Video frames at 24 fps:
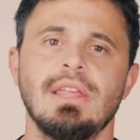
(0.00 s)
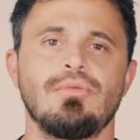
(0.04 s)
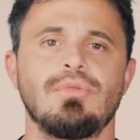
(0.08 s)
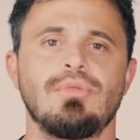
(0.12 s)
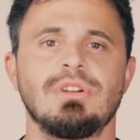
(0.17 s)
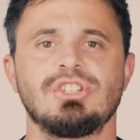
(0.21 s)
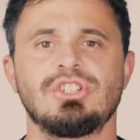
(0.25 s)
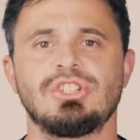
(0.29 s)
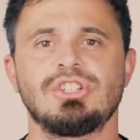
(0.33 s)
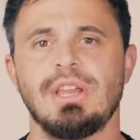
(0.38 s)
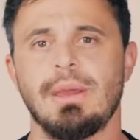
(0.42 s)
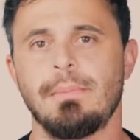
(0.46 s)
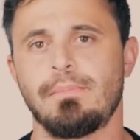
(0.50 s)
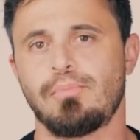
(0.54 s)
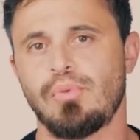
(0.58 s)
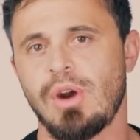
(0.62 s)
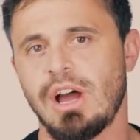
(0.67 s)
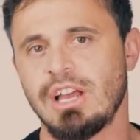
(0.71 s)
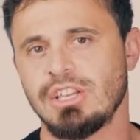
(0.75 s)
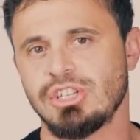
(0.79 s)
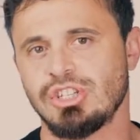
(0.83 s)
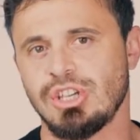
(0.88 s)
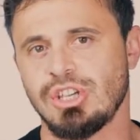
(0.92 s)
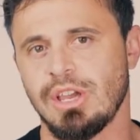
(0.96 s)
rich in
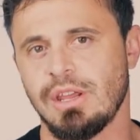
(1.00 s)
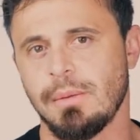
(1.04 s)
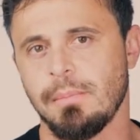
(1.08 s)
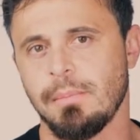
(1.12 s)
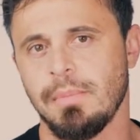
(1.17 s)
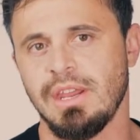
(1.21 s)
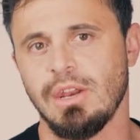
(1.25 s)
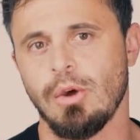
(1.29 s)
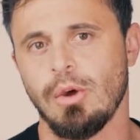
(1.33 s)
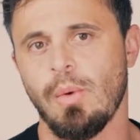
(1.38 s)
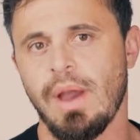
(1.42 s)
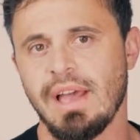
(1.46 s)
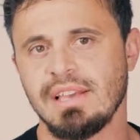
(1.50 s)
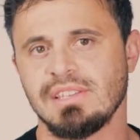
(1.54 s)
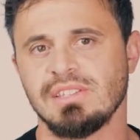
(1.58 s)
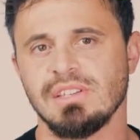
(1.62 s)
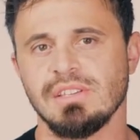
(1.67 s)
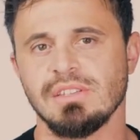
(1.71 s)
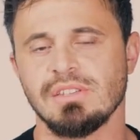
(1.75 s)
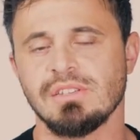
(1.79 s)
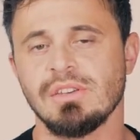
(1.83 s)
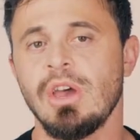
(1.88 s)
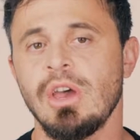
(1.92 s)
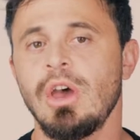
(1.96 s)
branched-chain amino
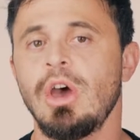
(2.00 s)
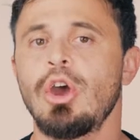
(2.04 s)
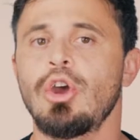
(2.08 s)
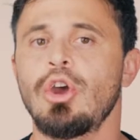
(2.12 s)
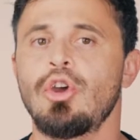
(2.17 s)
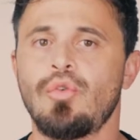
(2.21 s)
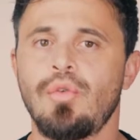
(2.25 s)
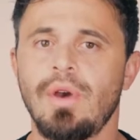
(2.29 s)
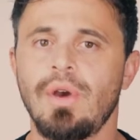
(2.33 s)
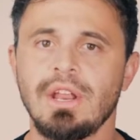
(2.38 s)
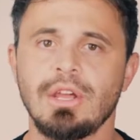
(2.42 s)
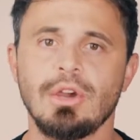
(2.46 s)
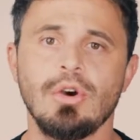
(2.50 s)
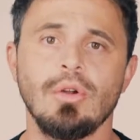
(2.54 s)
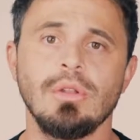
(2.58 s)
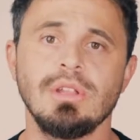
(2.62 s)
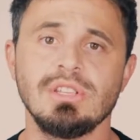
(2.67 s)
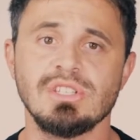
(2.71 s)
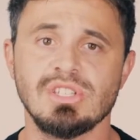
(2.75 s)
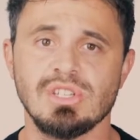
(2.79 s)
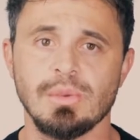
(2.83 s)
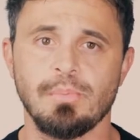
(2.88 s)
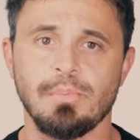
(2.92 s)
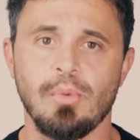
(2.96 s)
acids, critical
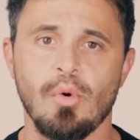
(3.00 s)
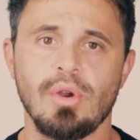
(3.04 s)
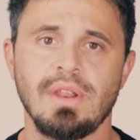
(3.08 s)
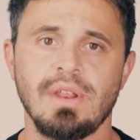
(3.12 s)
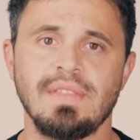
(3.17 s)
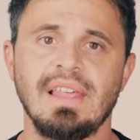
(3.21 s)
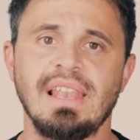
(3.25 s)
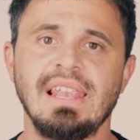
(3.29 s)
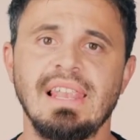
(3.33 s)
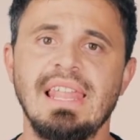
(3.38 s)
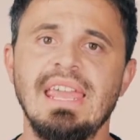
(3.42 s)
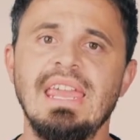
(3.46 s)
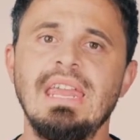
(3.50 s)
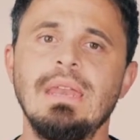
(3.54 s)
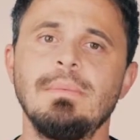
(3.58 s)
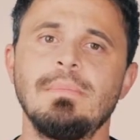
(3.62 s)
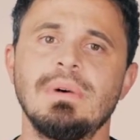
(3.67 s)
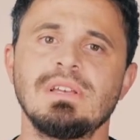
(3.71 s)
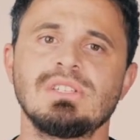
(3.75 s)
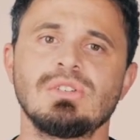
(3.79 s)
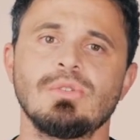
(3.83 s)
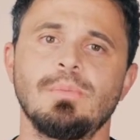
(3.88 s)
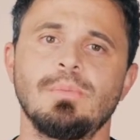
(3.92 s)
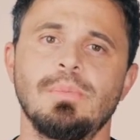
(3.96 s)
in supporting the lean
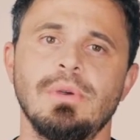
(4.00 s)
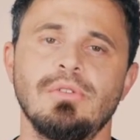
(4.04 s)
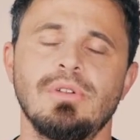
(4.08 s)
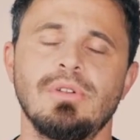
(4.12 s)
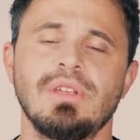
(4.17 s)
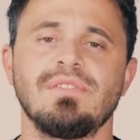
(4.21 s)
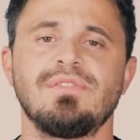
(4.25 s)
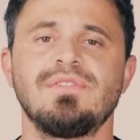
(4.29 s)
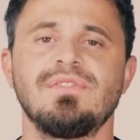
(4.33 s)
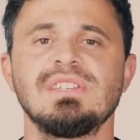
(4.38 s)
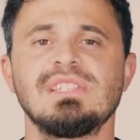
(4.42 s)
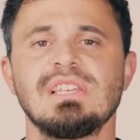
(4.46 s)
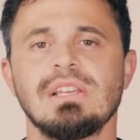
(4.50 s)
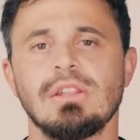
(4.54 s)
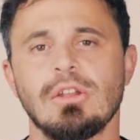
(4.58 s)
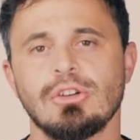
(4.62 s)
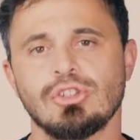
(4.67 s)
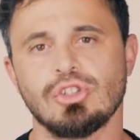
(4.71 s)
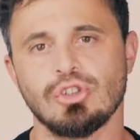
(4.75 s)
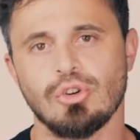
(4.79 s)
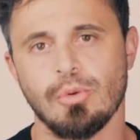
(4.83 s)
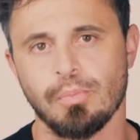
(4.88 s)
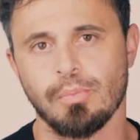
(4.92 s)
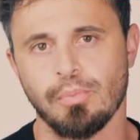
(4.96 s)
muscle-building
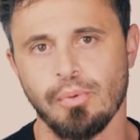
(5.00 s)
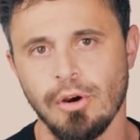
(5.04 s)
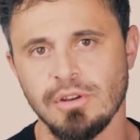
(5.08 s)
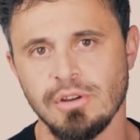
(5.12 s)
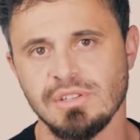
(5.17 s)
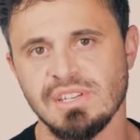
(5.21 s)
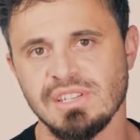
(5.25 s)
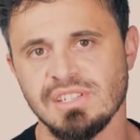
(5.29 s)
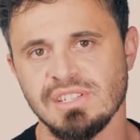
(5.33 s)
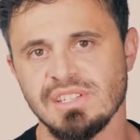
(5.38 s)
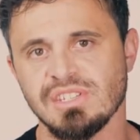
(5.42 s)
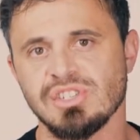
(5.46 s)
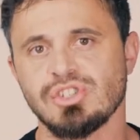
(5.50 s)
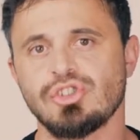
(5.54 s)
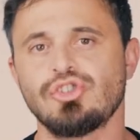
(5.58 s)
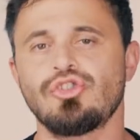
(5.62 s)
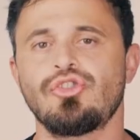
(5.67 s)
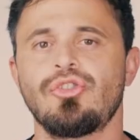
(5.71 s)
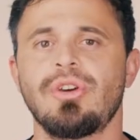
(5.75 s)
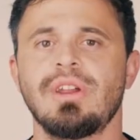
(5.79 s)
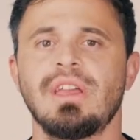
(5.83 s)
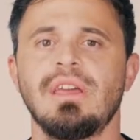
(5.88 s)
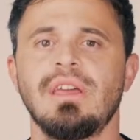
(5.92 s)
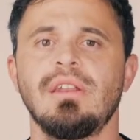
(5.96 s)
physiological processes
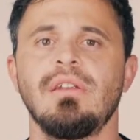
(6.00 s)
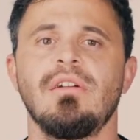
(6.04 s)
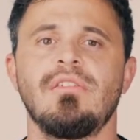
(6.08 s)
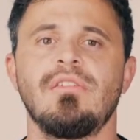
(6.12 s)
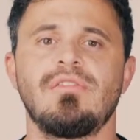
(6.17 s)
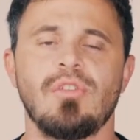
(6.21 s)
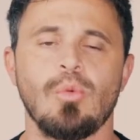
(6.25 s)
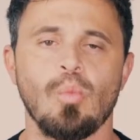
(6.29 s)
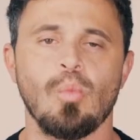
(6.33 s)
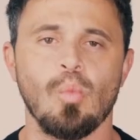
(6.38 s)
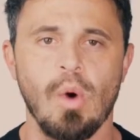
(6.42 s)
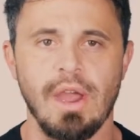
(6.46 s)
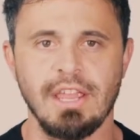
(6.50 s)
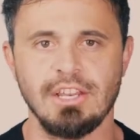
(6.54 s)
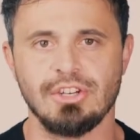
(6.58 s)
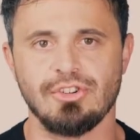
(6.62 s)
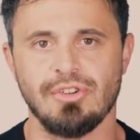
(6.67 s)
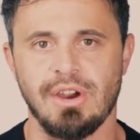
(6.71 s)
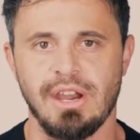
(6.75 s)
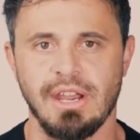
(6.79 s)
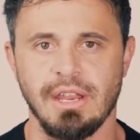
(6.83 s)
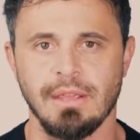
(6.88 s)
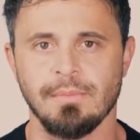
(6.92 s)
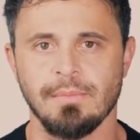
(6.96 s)
triggered from weight
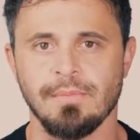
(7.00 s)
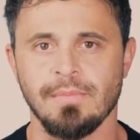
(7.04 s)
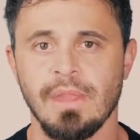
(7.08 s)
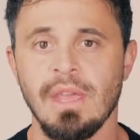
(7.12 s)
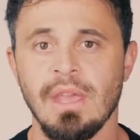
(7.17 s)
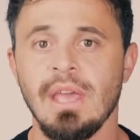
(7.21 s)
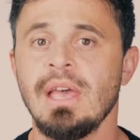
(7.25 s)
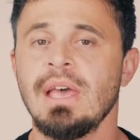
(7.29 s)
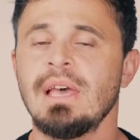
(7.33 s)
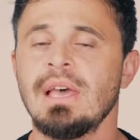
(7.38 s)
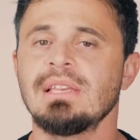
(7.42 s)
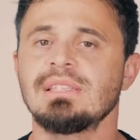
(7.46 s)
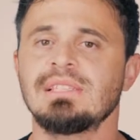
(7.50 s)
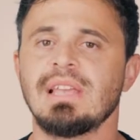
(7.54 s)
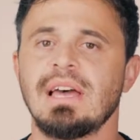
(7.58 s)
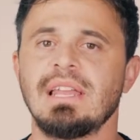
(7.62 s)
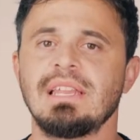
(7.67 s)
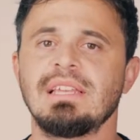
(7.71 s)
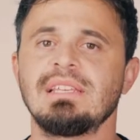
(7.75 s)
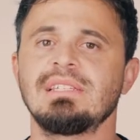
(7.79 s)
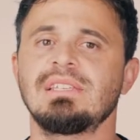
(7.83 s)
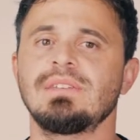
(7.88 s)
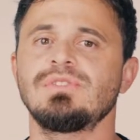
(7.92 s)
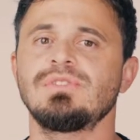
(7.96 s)
training.
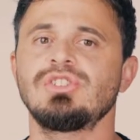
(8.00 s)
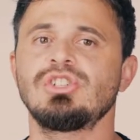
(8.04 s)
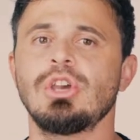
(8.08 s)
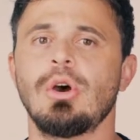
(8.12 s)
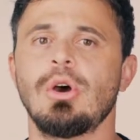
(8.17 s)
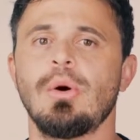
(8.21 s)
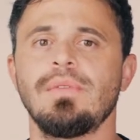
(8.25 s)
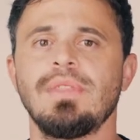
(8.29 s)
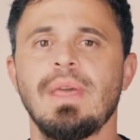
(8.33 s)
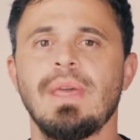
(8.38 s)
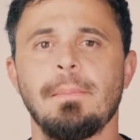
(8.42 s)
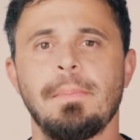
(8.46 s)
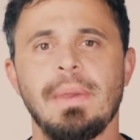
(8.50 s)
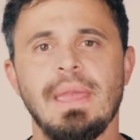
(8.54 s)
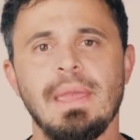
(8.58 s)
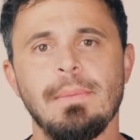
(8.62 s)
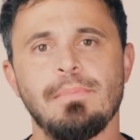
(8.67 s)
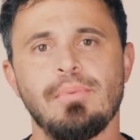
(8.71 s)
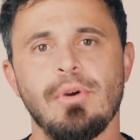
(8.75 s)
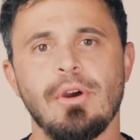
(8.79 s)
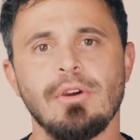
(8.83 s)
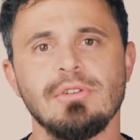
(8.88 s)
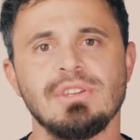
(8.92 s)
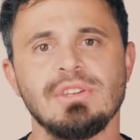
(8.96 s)
Studies have shown that pea
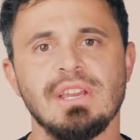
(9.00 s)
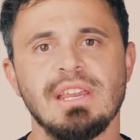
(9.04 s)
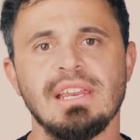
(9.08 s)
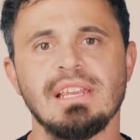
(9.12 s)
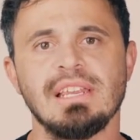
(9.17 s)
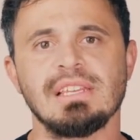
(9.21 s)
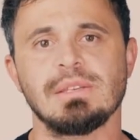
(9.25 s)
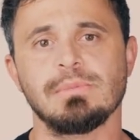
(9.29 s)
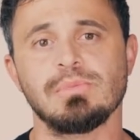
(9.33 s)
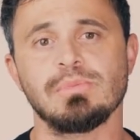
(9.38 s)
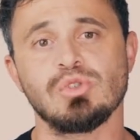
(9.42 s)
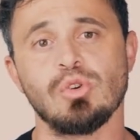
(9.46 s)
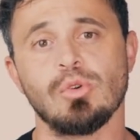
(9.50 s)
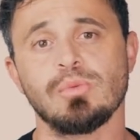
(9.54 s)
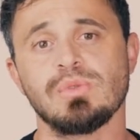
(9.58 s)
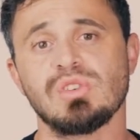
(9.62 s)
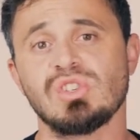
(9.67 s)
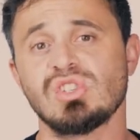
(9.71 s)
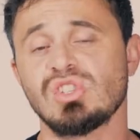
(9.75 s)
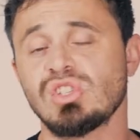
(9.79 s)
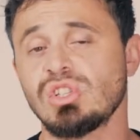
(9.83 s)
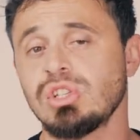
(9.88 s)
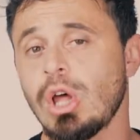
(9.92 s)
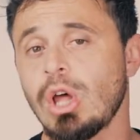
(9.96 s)
protein is absorbed
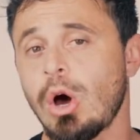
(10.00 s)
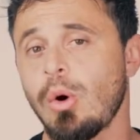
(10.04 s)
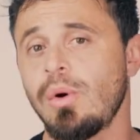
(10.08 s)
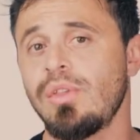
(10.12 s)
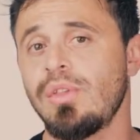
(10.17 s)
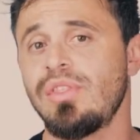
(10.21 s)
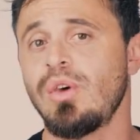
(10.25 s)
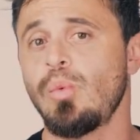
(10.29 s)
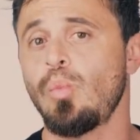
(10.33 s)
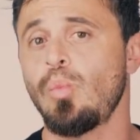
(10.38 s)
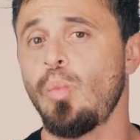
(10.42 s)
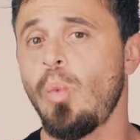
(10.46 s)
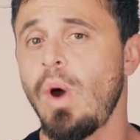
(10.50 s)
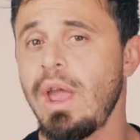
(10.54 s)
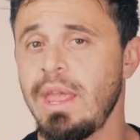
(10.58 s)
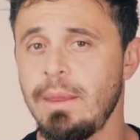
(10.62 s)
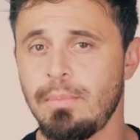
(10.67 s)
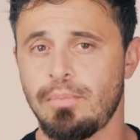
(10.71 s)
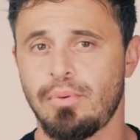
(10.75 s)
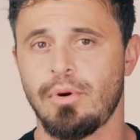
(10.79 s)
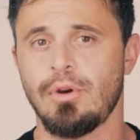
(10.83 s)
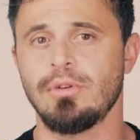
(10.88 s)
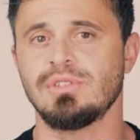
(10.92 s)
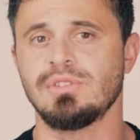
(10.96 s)
slower than whey
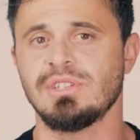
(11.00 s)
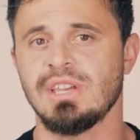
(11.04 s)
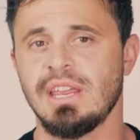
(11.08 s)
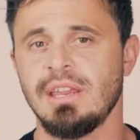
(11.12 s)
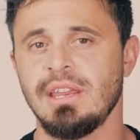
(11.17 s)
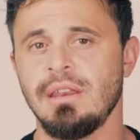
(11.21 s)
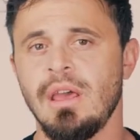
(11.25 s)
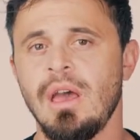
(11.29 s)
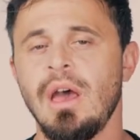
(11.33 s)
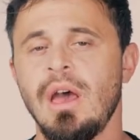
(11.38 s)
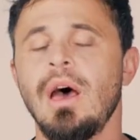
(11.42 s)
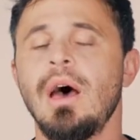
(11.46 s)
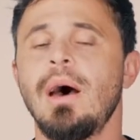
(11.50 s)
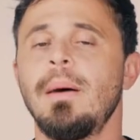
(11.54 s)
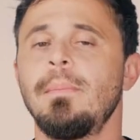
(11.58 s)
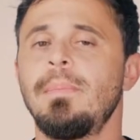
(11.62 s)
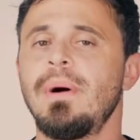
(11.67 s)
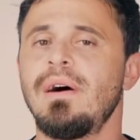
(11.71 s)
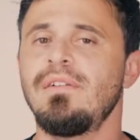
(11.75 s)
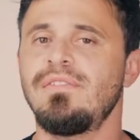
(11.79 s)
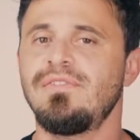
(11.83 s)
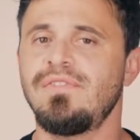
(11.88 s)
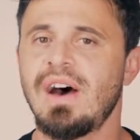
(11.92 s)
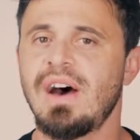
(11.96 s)
protein,
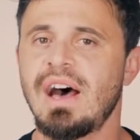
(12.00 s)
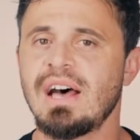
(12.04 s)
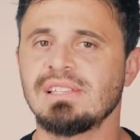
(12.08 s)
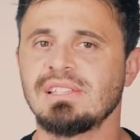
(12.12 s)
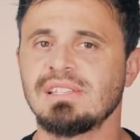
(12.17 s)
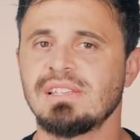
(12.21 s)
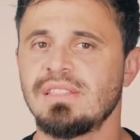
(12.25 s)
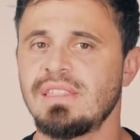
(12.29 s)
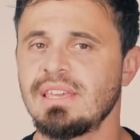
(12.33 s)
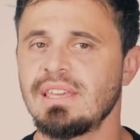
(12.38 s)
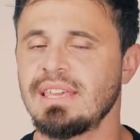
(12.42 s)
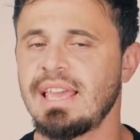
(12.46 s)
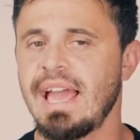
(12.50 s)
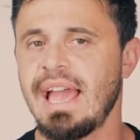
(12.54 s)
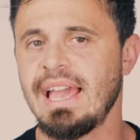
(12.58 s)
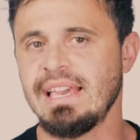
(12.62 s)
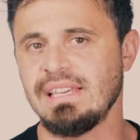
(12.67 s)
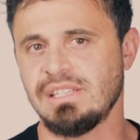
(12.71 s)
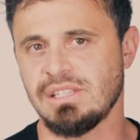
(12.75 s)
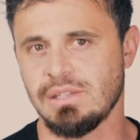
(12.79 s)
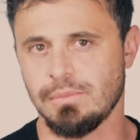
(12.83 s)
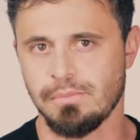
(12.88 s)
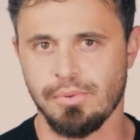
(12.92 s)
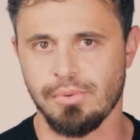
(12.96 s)
but faster than
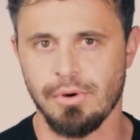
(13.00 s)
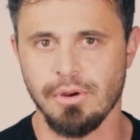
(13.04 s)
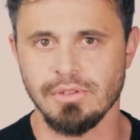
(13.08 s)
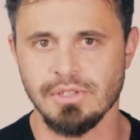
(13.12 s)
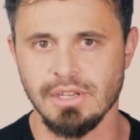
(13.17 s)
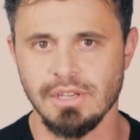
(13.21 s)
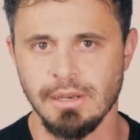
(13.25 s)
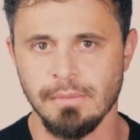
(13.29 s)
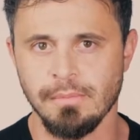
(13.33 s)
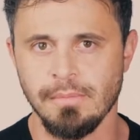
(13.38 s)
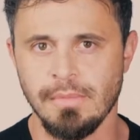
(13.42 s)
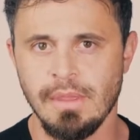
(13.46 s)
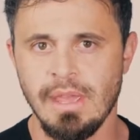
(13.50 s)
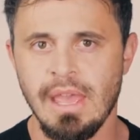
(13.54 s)
casein protein,